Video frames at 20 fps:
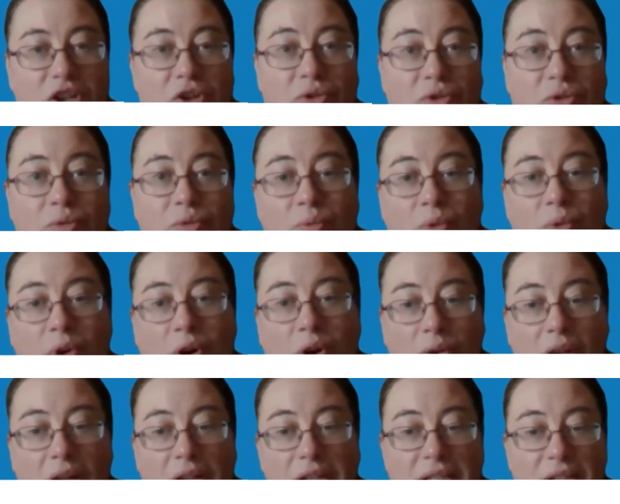to your
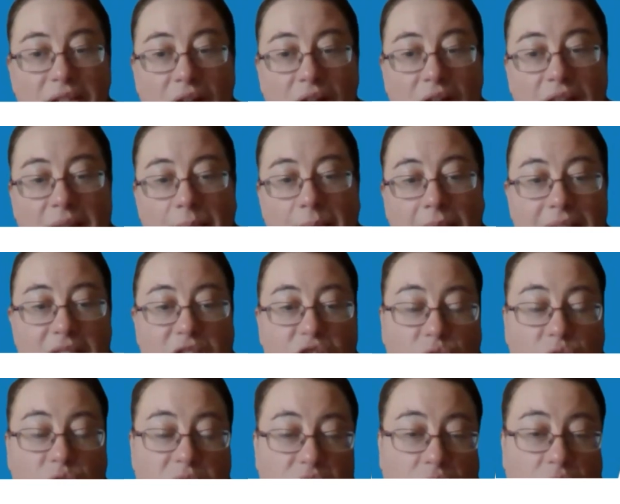role under either
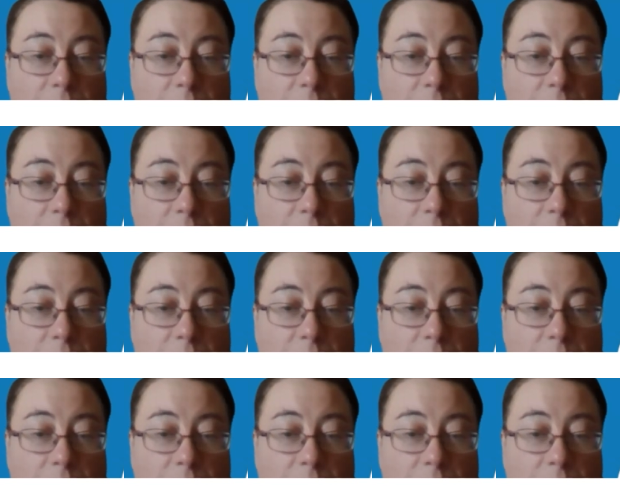mandatory